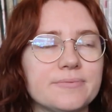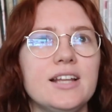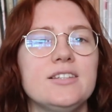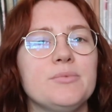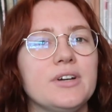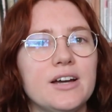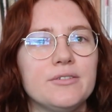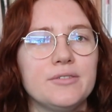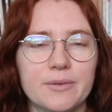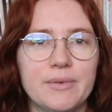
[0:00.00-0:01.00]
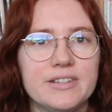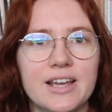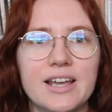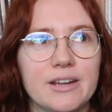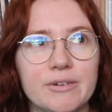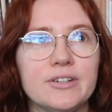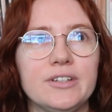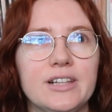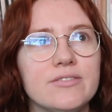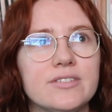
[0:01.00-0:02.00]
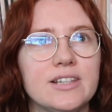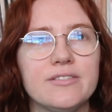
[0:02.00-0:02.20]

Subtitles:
That is a book I would recommend to anyone who loves